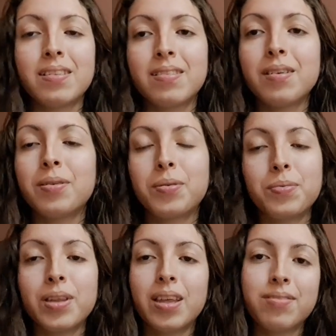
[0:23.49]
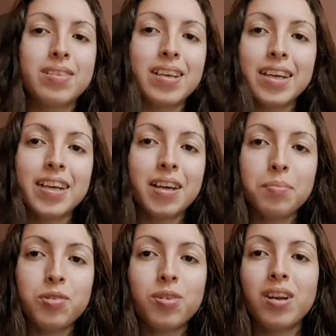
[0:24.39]
So without saying
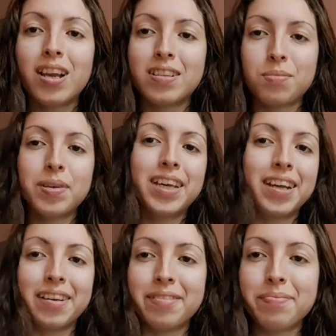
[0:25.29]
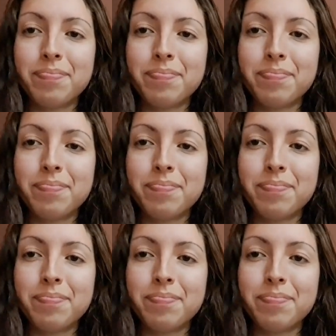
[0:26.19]
any more, let's begin.